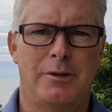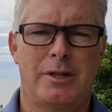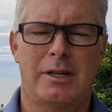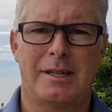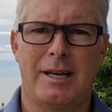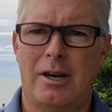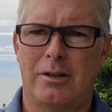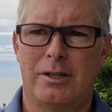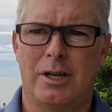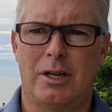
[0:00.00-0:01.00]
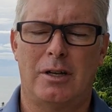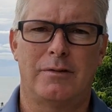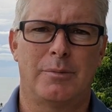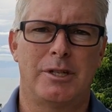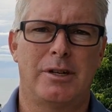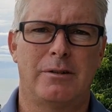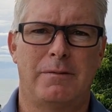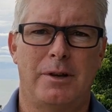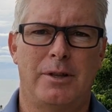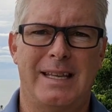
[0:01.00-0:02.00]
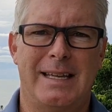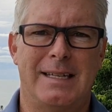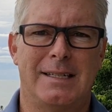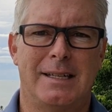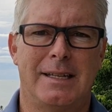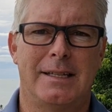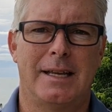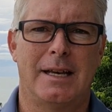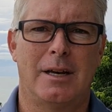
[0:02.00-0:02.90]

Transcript: start to doubt ourselves and we start to fear things, then